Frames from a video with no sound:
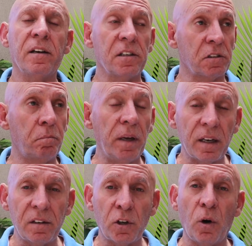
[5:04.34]
in this
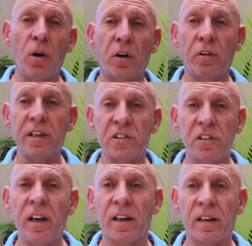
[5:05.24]
big concrete
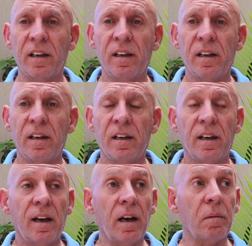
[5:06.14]
sink.
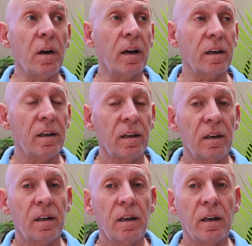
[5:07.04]
And I'm like,
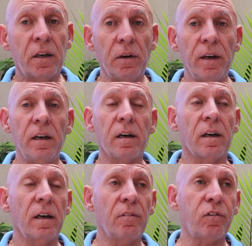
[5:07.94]

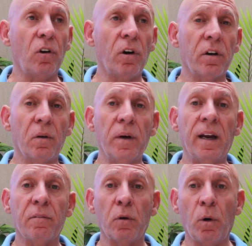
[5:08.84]
Karina, in Florida, we
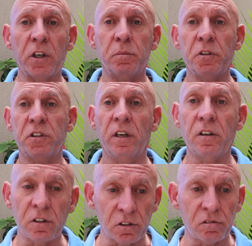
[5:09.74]
have a washing machine.
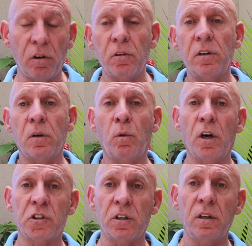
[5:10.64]
You just throw it in the
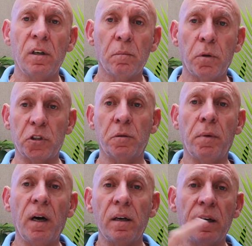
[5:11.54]
washer, push a
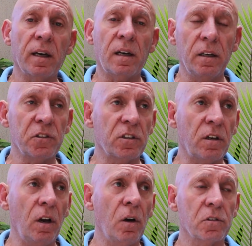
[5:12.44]
button, and it cleans the
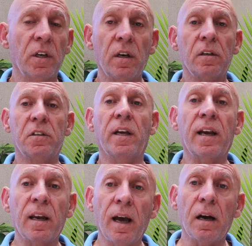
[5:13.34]
clothes. You
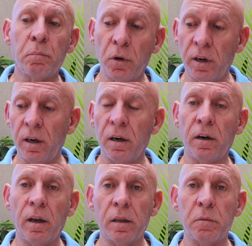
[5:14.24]
take it out, put it in
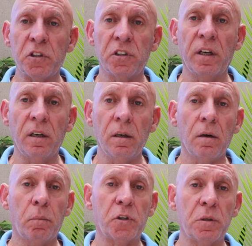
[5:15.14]
another machine,
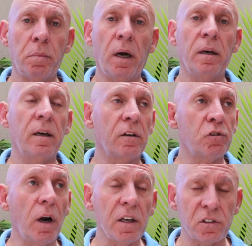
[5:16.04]
push a button, and it
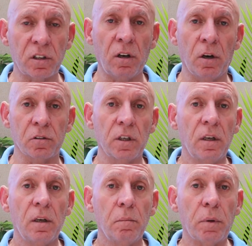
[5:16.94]
dries the clothes.
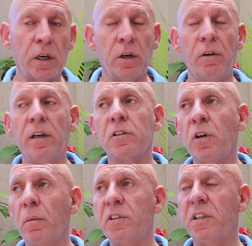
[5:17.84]
But Karina
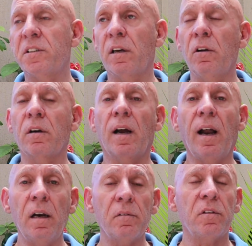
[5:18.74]
told me, she said, look,
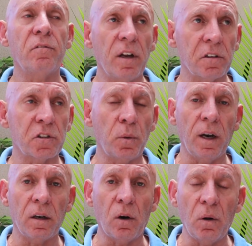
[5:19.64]
I lived in
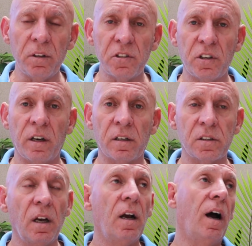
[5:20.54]
Venezuela all these
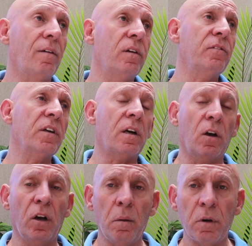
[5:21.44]
years. I've lived in
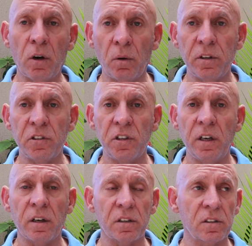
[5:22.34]
Colombia all these
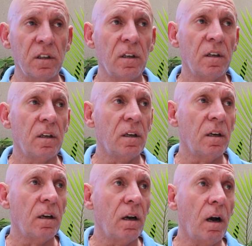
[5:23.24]
years.
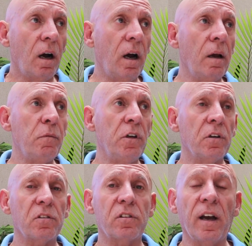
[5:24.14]
I'm
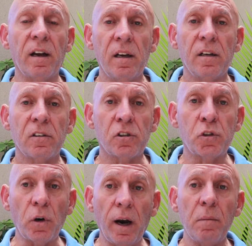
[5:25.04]
used to
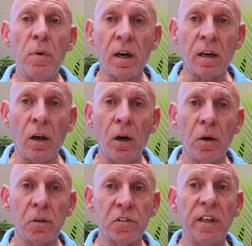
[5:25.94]
drying my
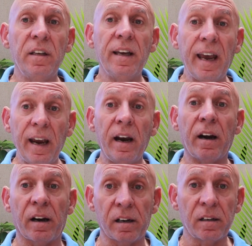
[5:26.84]
clothes in the
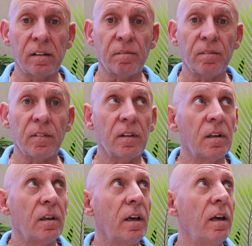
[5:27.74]
air.
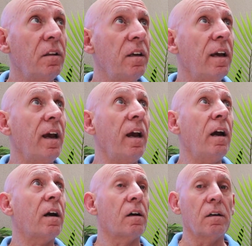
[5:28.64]
In the
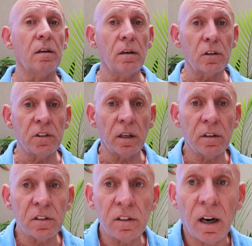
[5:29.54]
air. Look, check
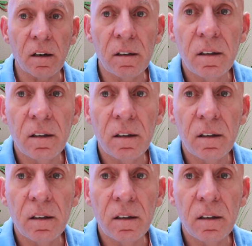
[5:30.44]
this out.